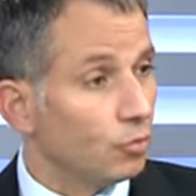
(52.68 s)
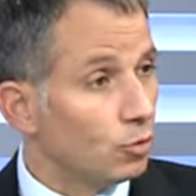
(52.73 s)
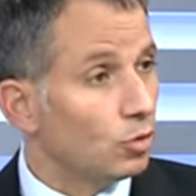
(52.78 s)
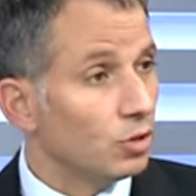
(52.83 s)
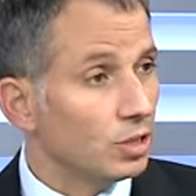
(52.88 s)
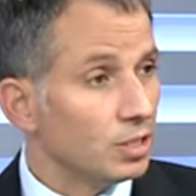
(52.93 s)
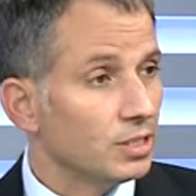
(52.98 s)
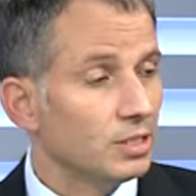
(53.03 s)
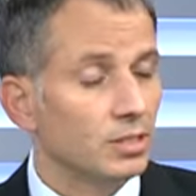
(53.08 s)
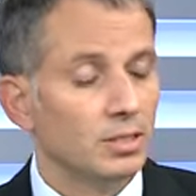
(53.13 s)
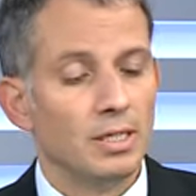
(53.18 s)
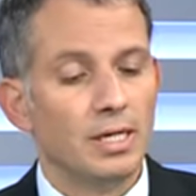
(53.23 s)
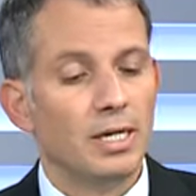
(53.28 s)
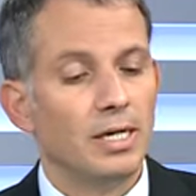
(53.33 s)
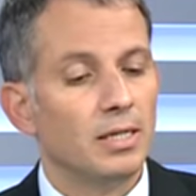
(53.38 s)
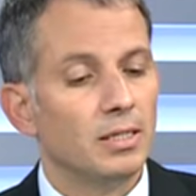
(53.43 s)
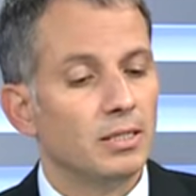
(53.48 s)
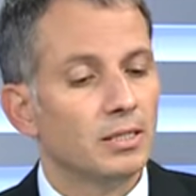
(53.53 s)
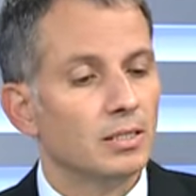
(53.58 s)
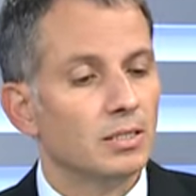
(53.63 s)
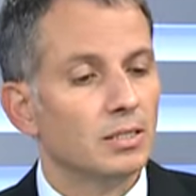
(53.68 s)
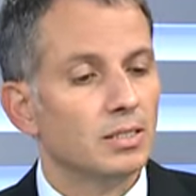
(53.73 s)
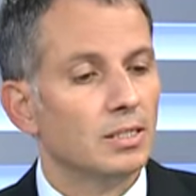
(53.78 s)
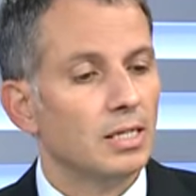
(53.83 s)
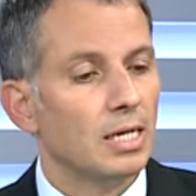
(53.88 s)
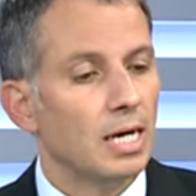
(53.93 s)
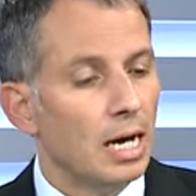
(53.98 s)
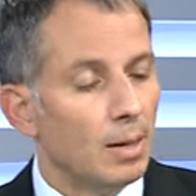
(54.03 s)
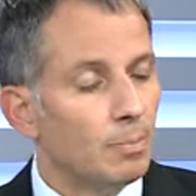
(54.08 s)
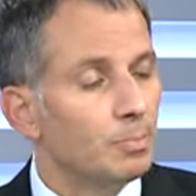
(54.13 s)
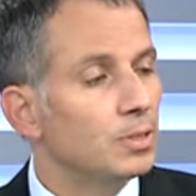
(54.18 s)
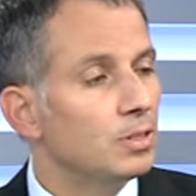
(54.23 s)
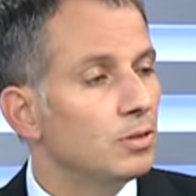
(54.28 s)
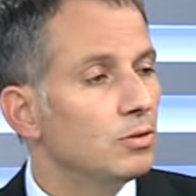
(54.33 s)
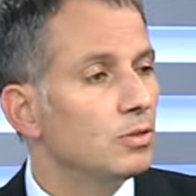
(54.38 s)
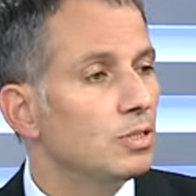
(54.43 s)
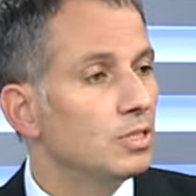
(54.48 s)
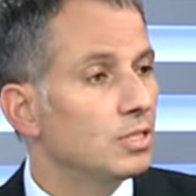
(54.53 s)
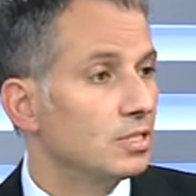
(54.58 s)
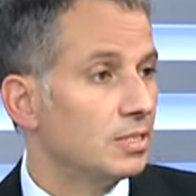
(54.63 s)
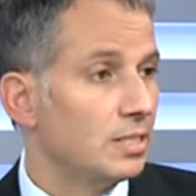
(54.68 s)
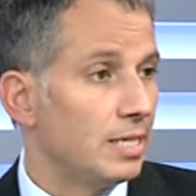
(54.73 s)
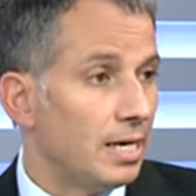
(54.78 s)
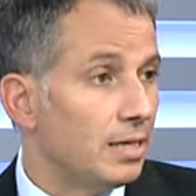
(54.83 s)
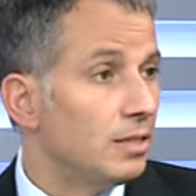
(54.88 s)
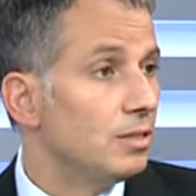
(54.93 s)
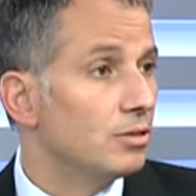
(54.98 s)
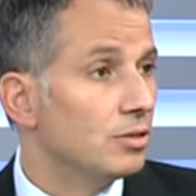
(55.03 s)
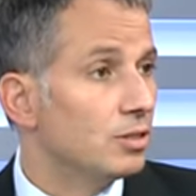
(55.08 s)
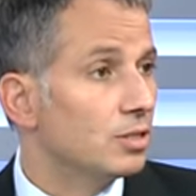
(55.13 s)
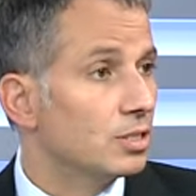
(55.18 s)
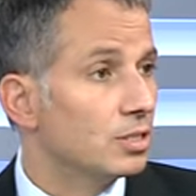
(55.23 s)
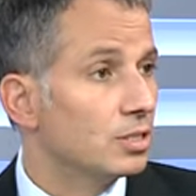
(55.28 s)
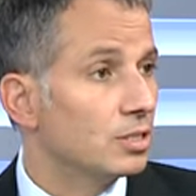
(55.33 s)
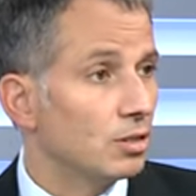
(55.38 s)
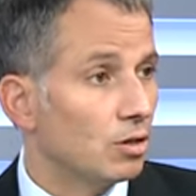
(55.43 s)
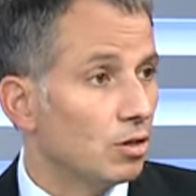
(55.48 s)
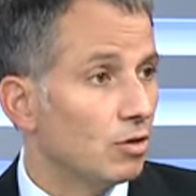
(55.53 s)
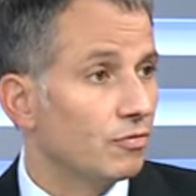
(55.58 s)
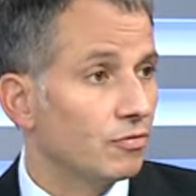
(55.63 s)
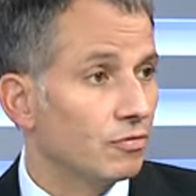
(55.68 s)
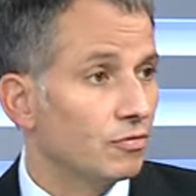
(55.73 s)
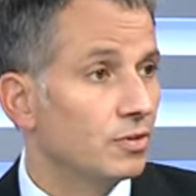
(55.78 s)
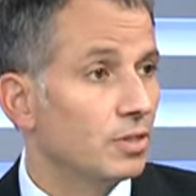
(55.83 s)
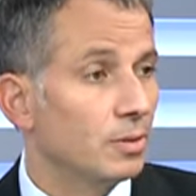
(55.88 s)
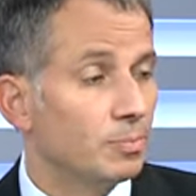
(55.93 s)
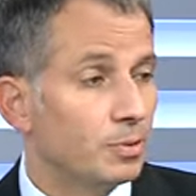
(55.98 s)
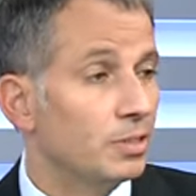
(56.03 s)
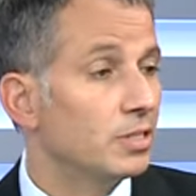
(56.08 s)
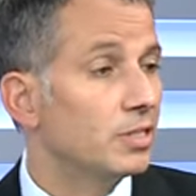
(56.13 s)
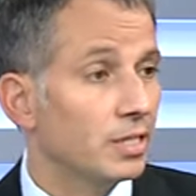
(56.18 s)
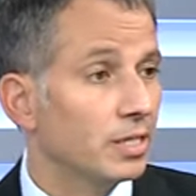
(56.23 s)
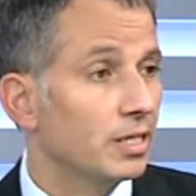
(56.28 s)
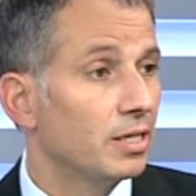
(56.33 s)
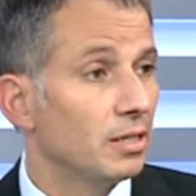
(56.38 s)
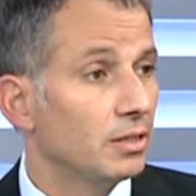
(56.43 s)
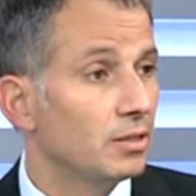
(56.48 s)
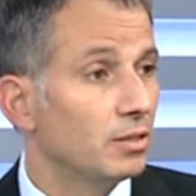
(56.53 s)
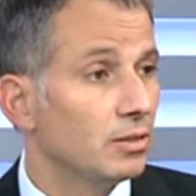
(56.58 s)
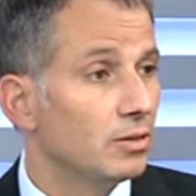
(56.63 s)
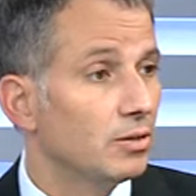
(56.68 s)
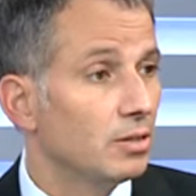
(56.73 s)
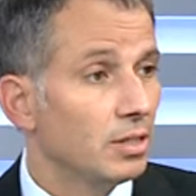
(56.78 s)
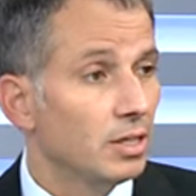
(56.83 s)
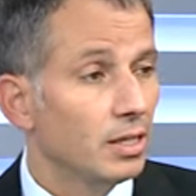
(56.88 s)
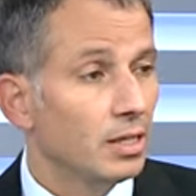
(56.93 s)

course, and it's up to the standards of the particular